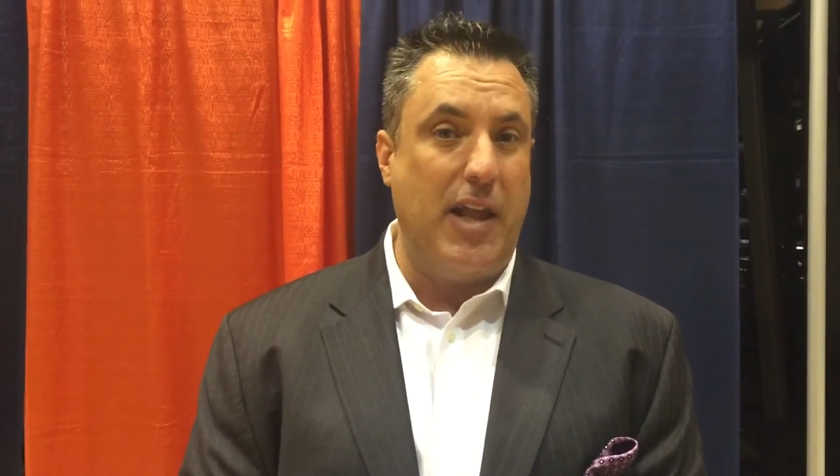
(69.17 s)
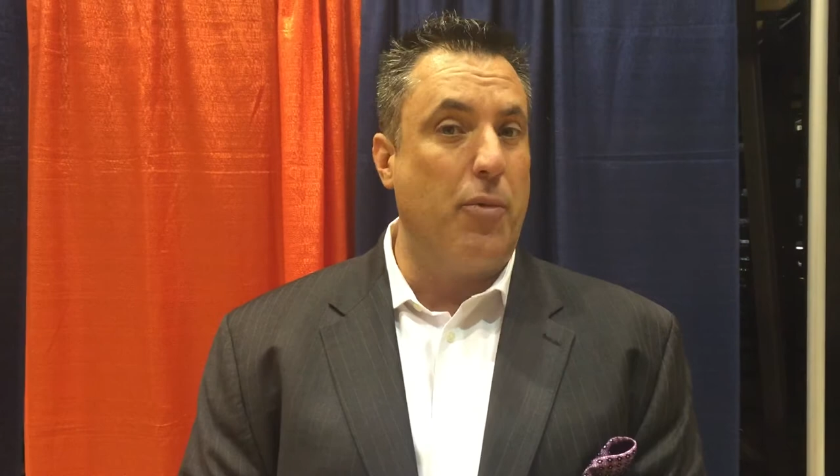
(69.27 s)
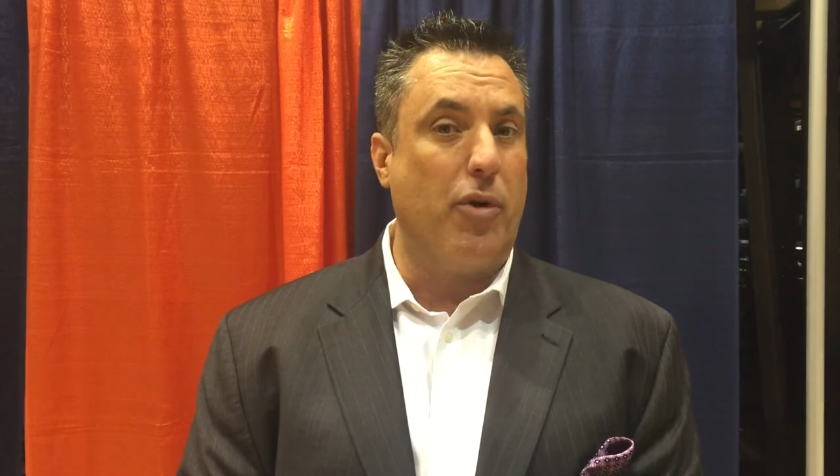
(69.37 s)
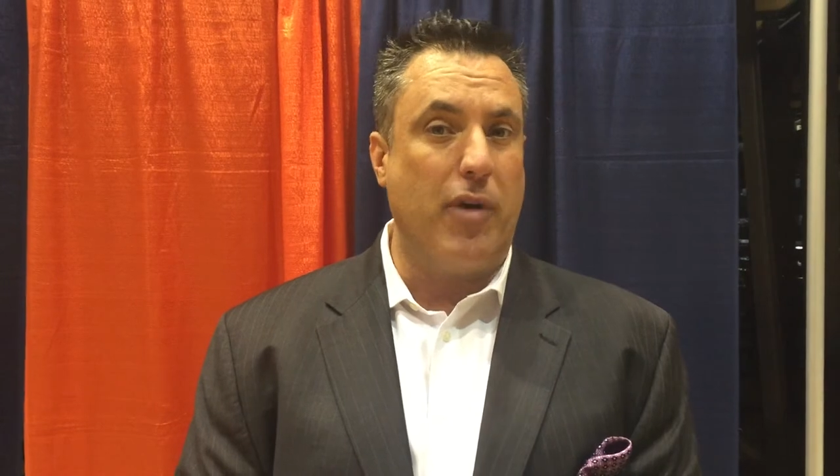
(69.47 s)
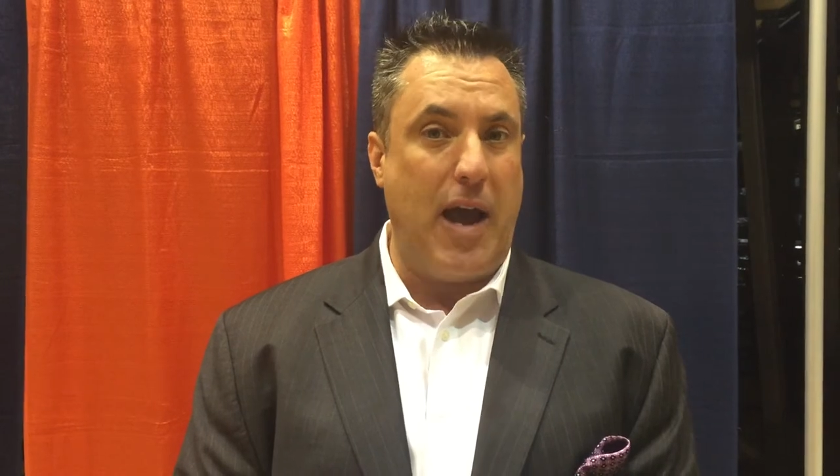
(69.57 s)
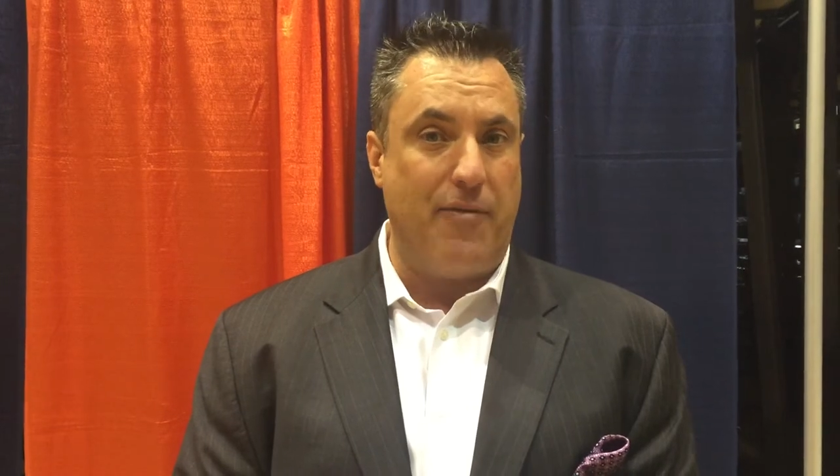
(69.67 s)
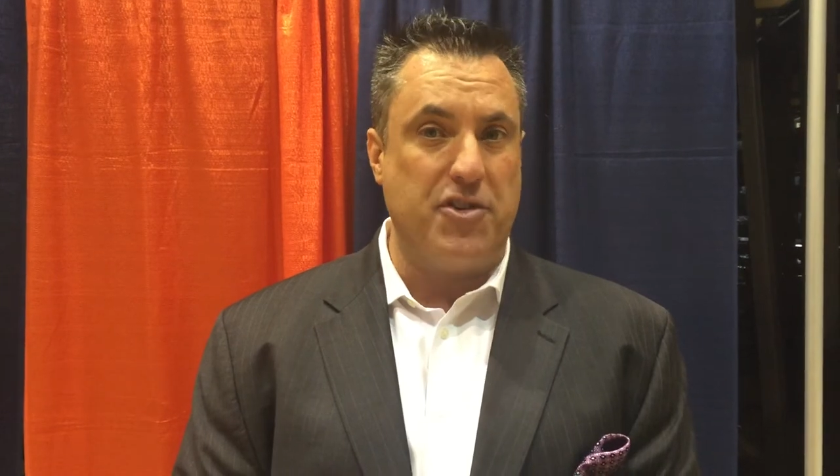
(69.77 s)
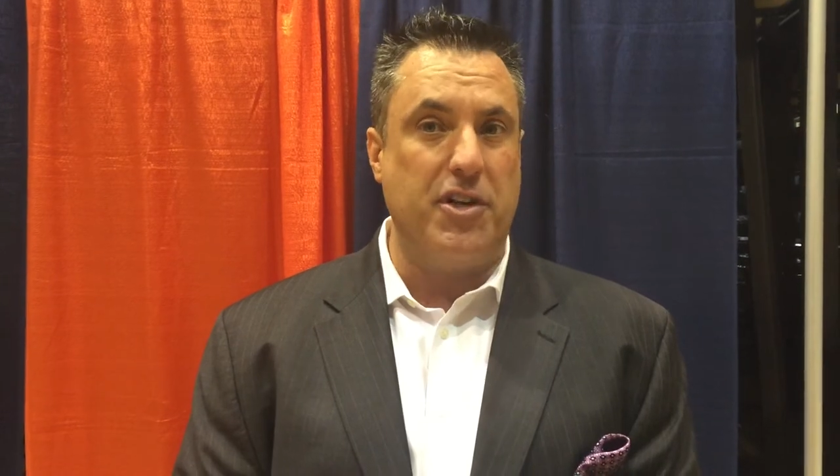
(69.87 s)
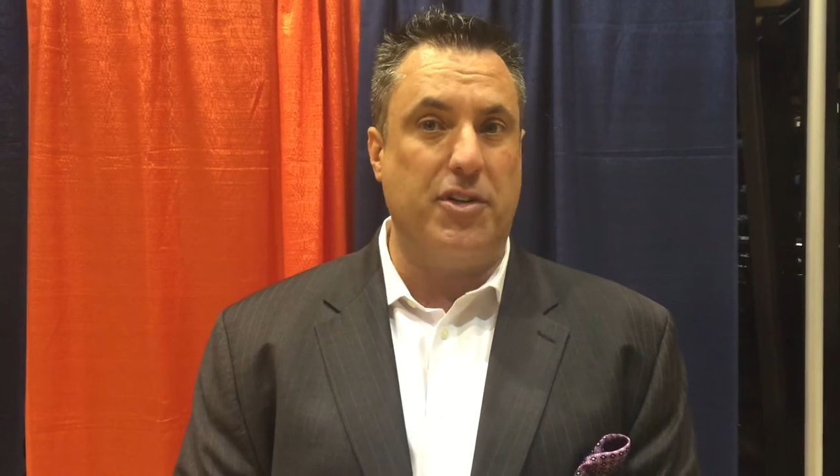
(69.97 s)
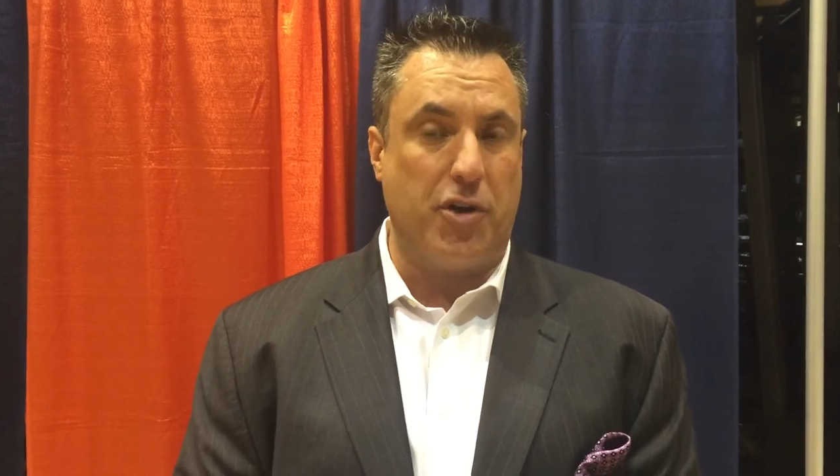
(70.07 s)
They were
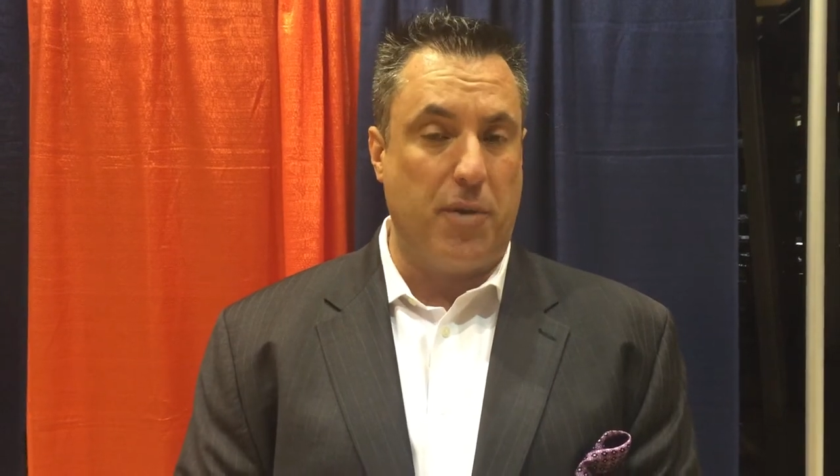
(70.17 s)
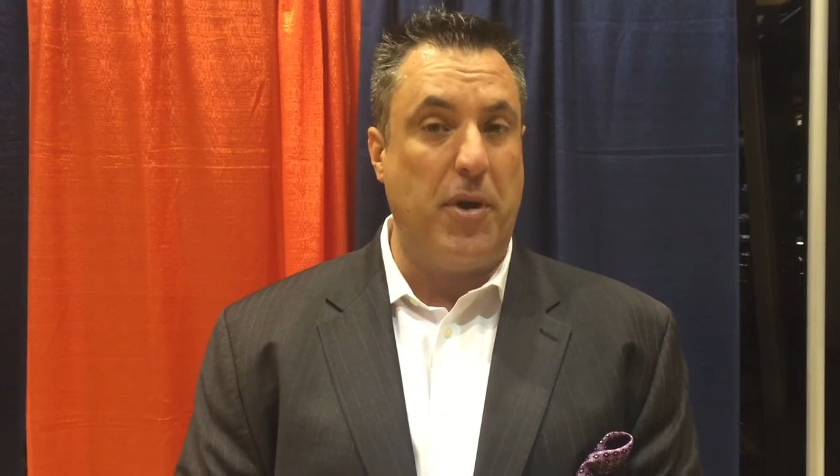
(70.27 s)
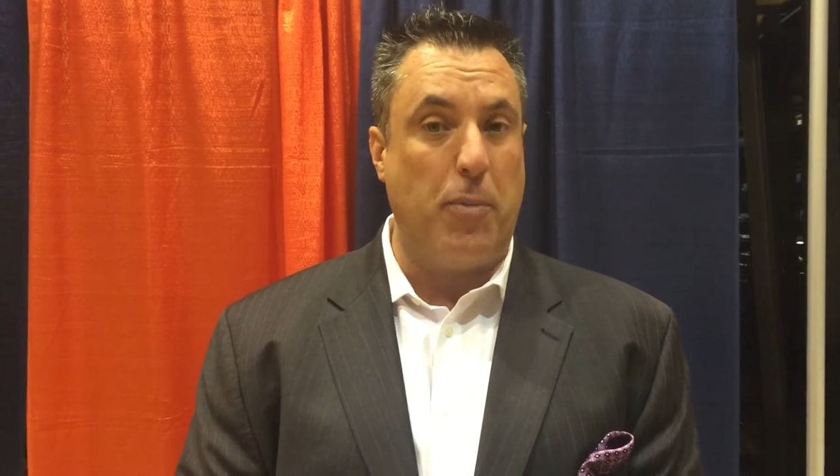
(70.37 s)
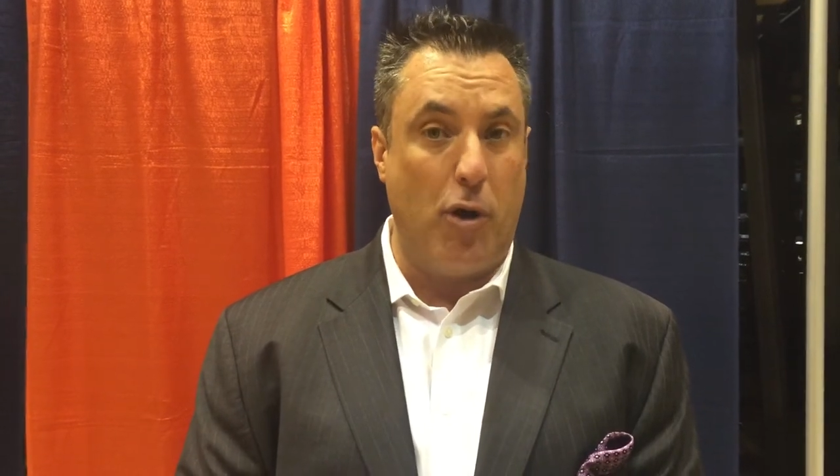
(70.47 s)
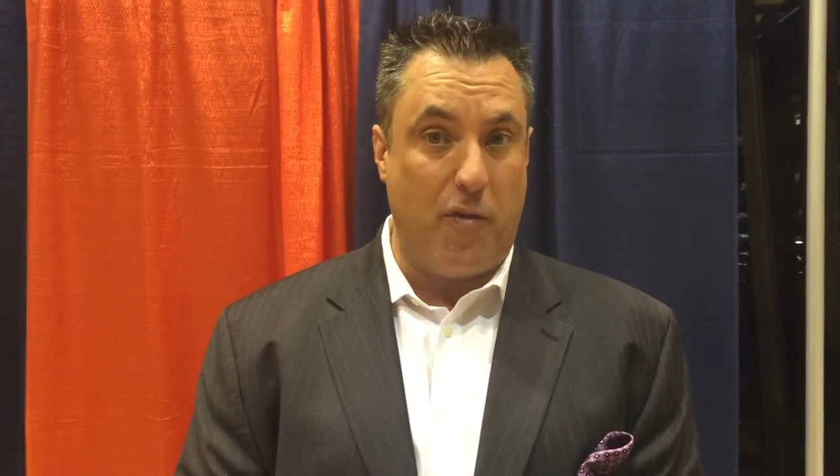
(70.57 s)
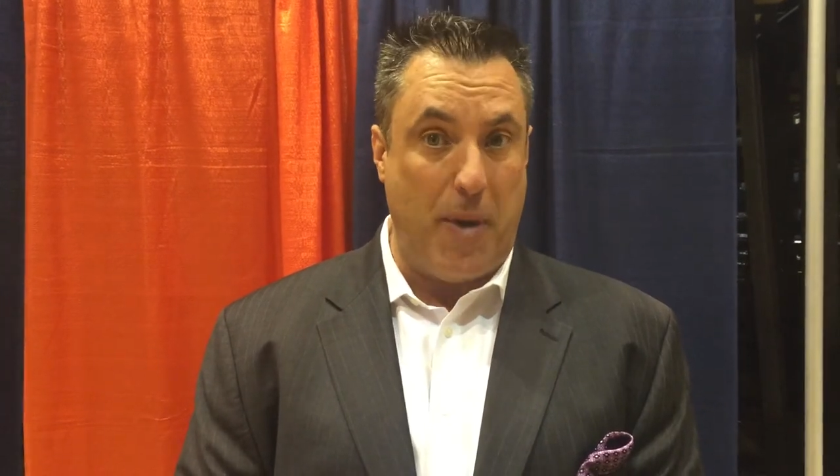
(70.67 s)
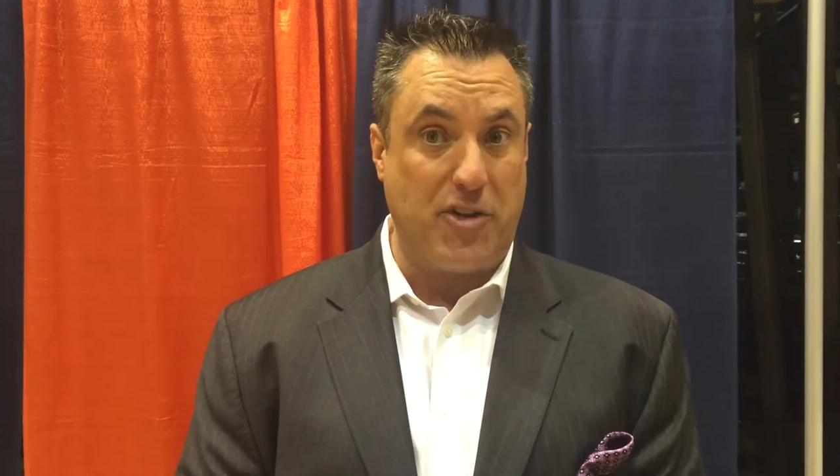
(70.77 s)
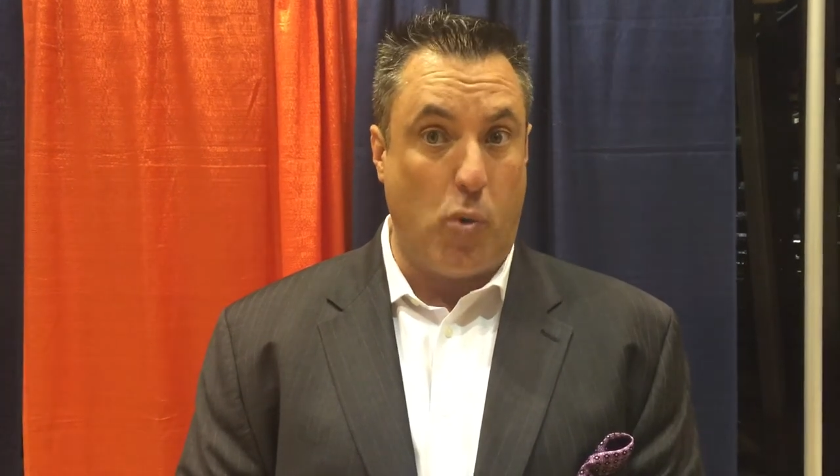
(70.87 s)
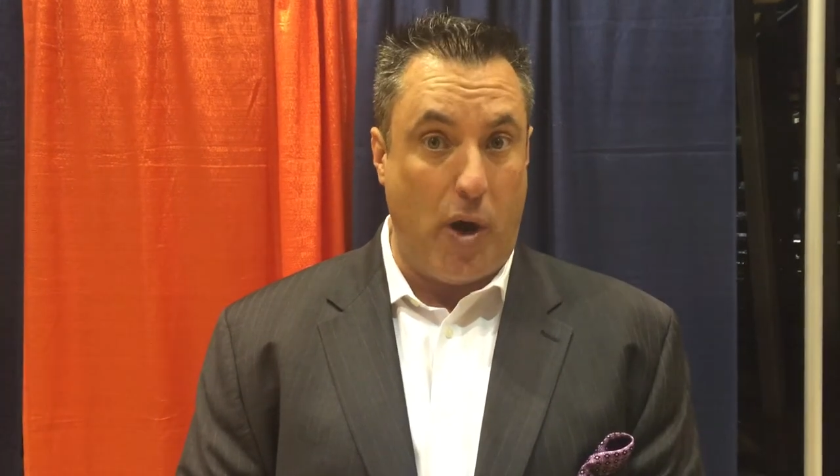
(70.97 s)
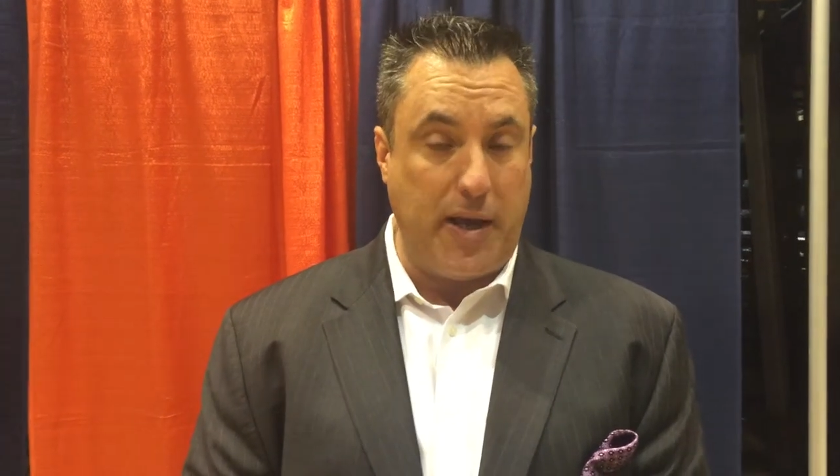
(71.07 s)
averaging turning people over by
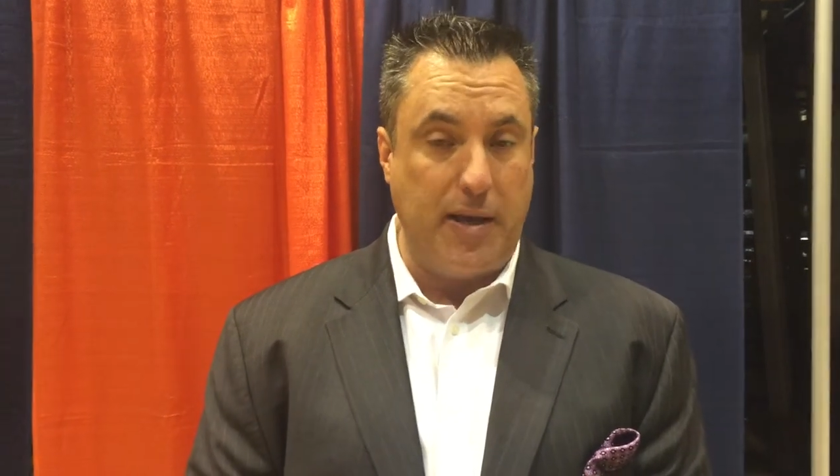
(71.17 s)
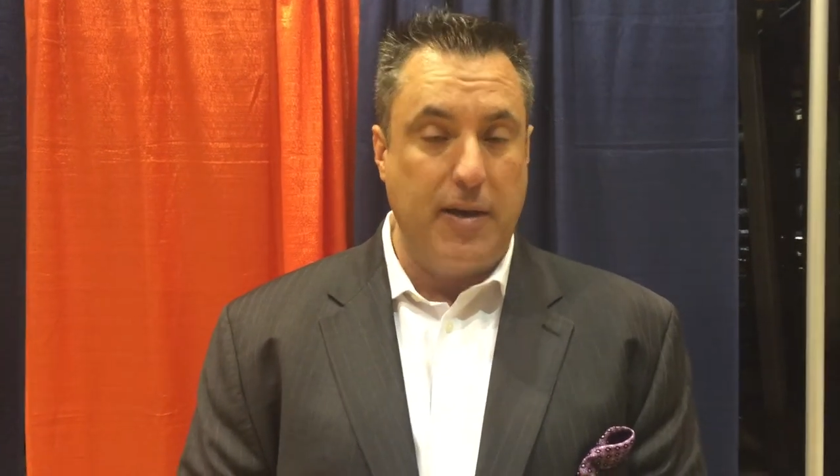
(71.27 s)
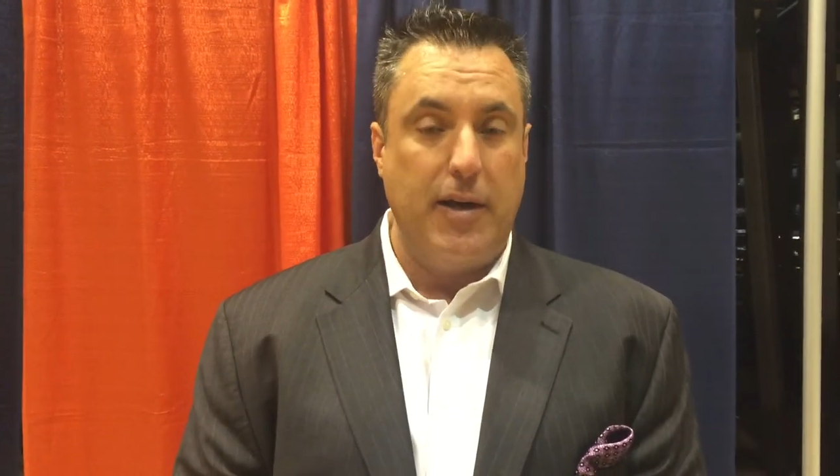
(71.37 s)
20.